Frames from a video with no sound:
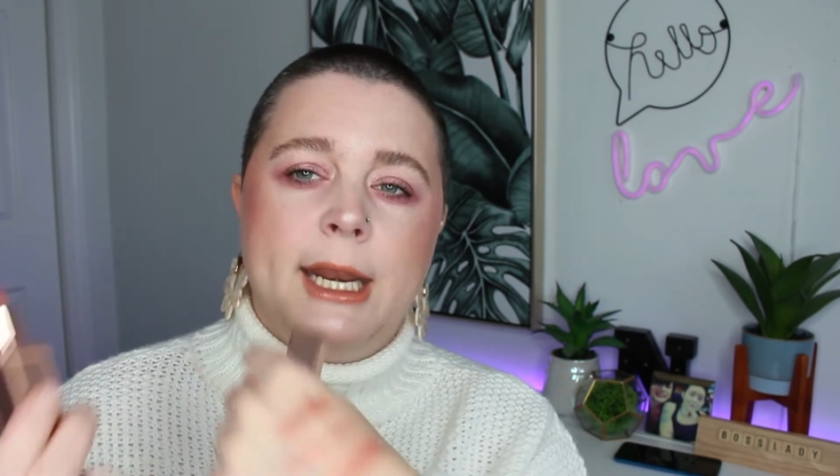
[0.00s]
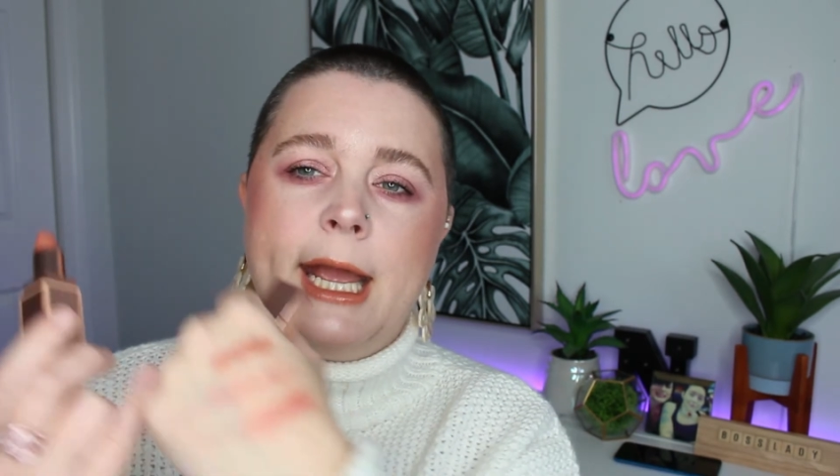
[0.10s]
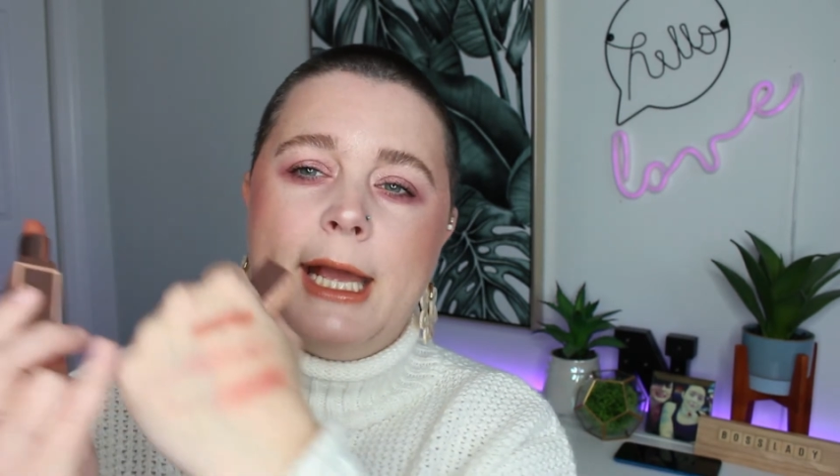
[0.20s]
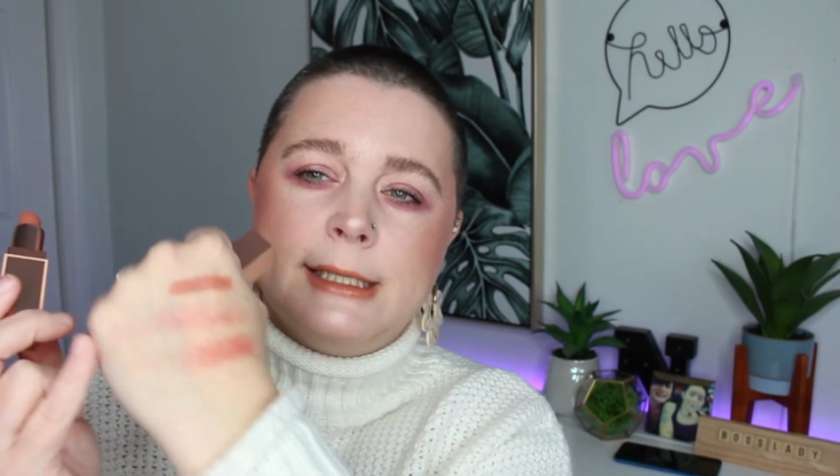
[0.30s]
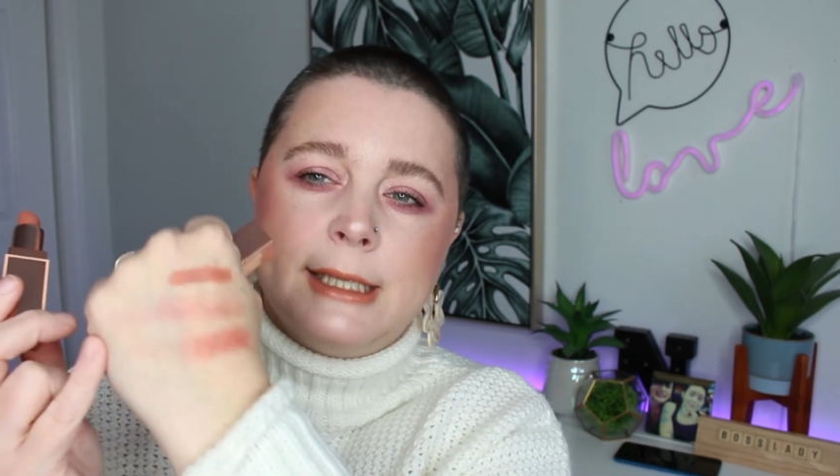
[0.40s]
It
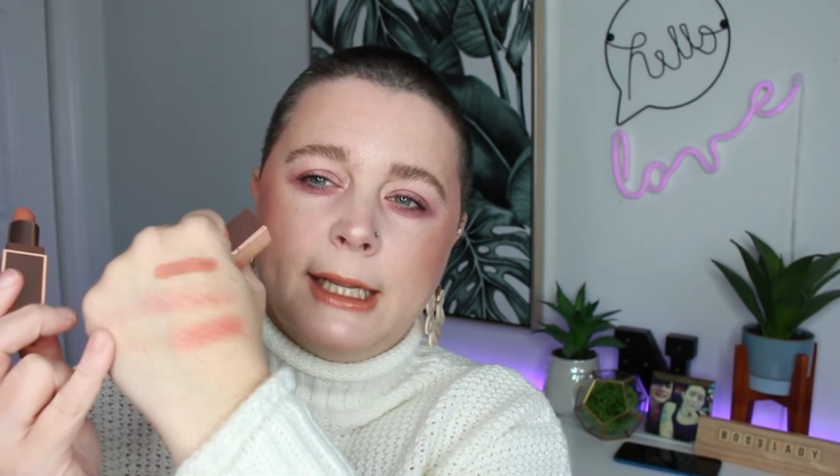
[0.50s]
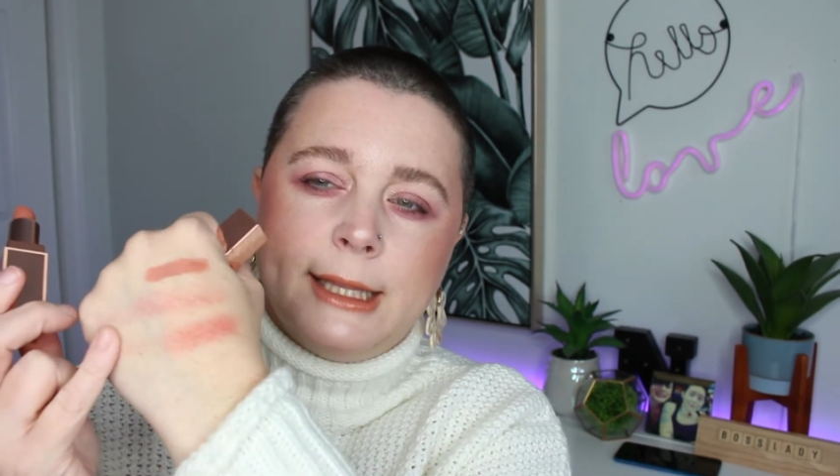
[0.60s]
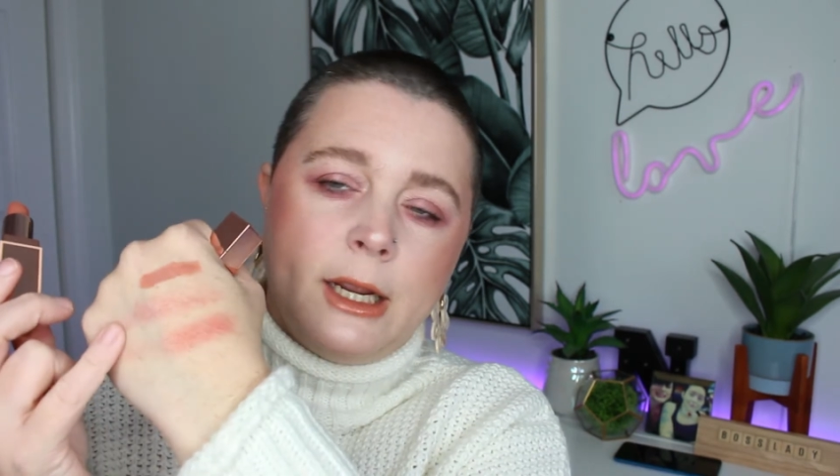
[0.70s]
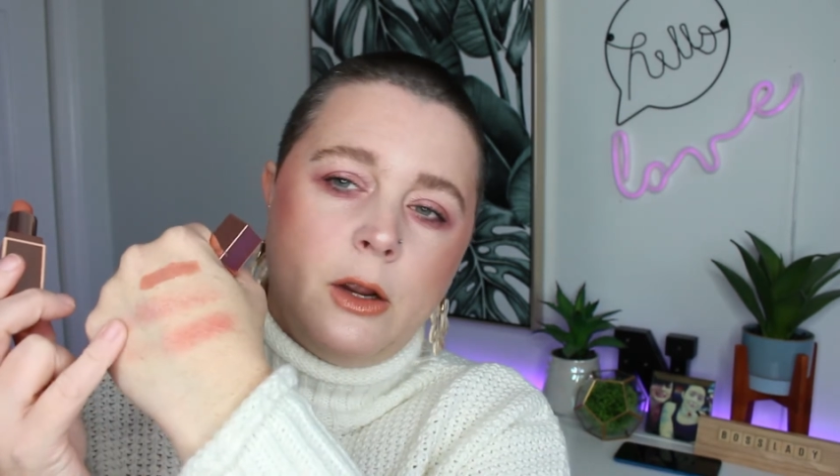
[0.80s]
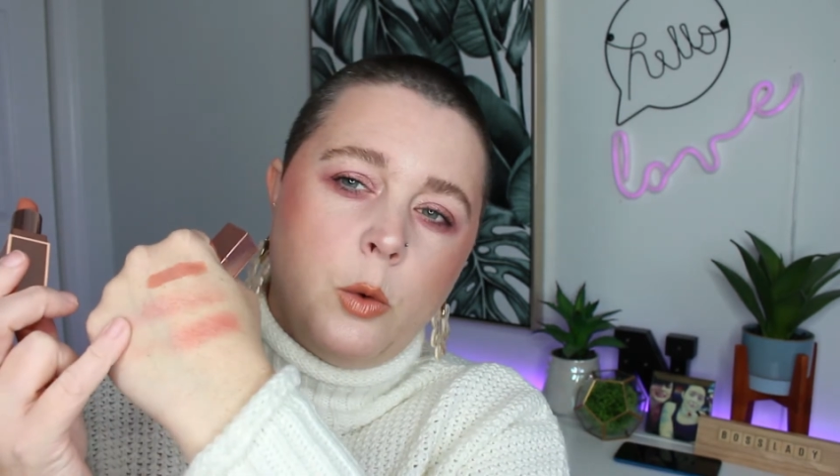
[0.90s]
has like
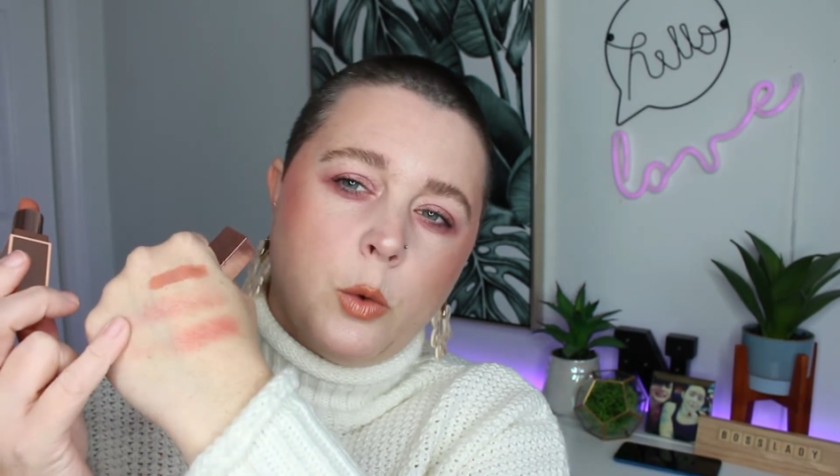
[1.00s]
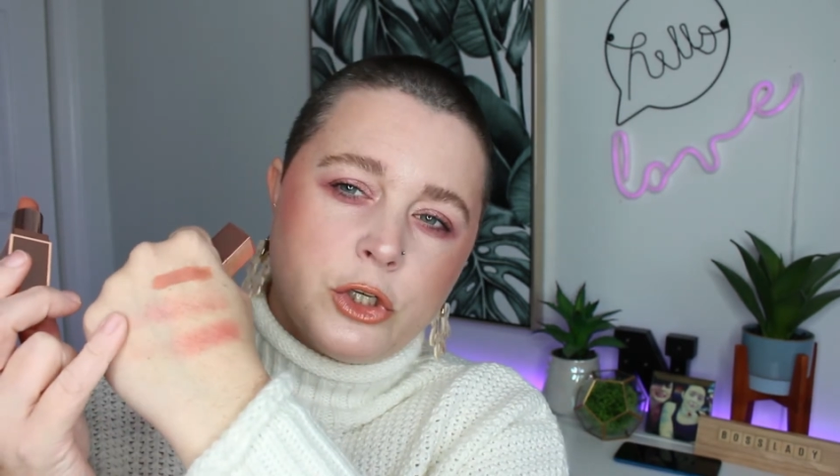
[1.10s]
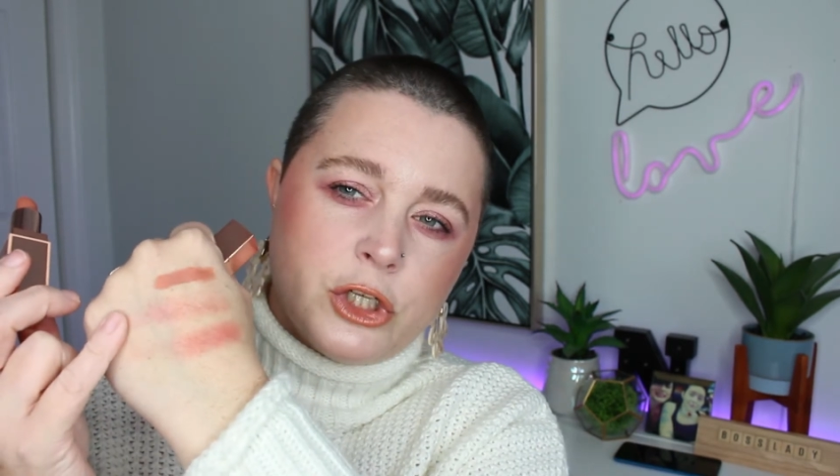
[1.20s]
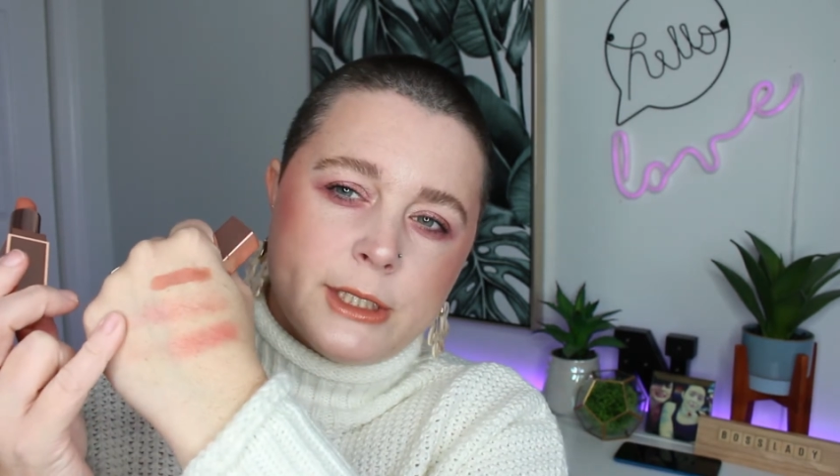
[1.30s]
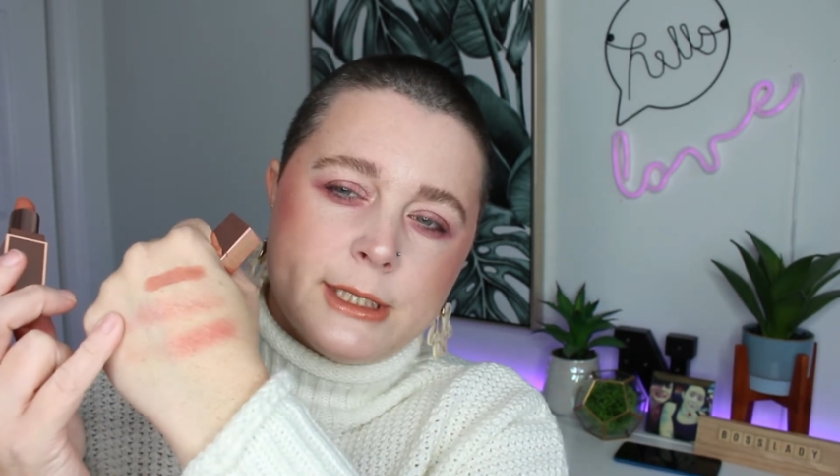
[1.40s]
that
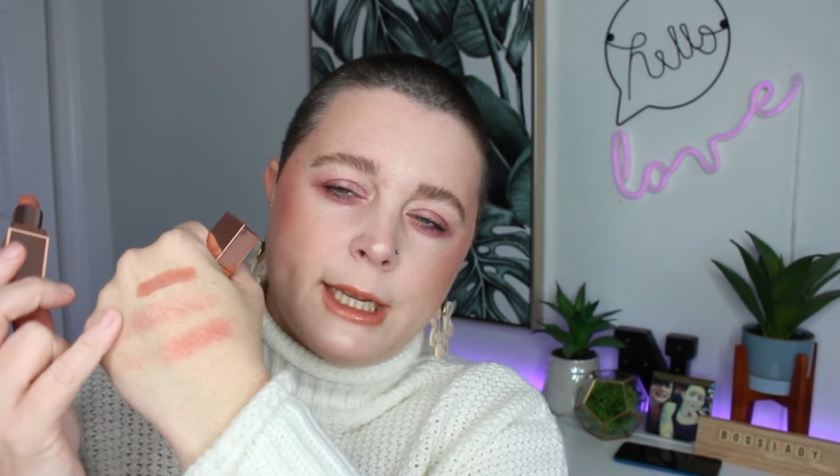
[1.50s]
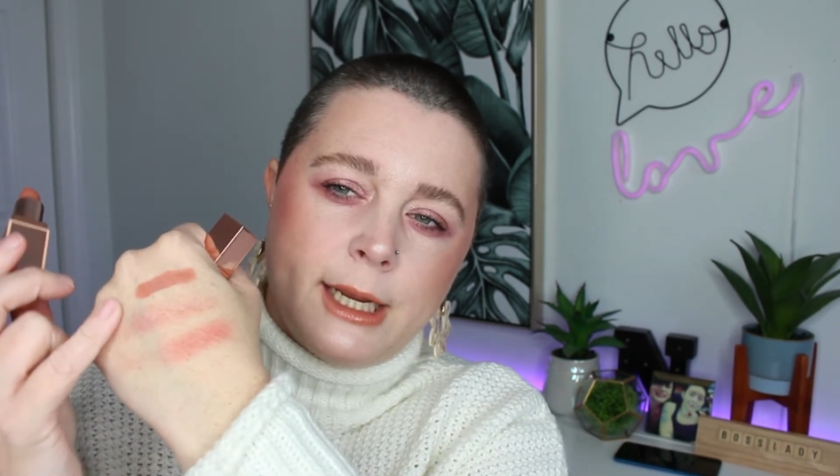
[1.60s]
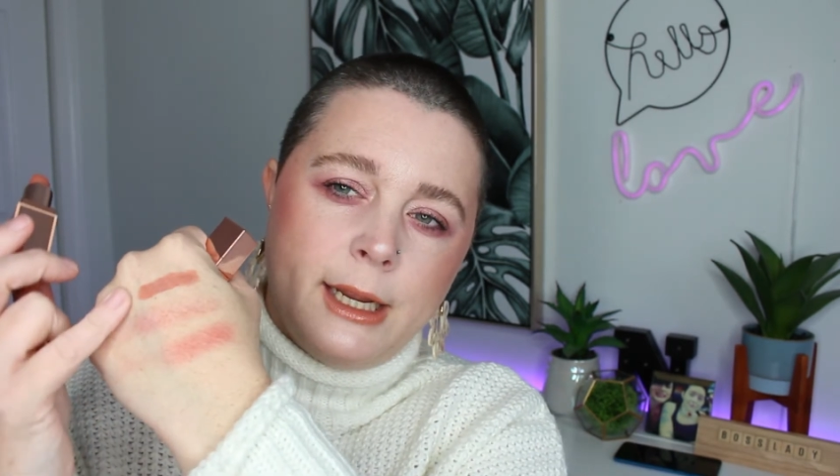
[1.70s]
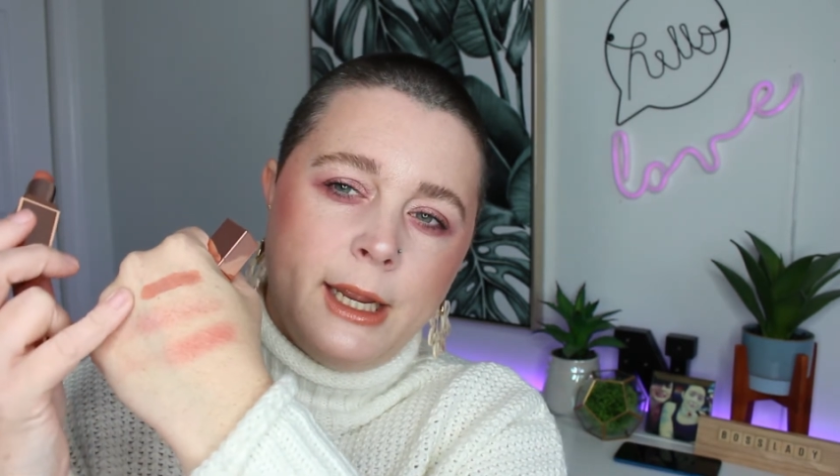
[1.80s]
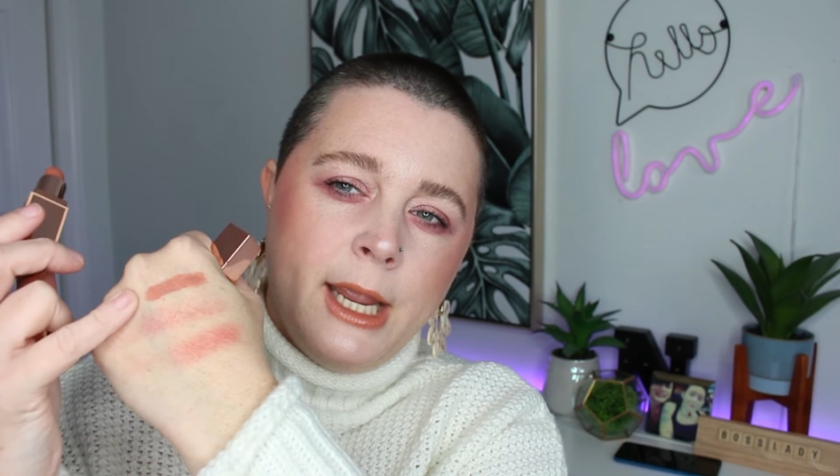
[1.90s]
gorgeous like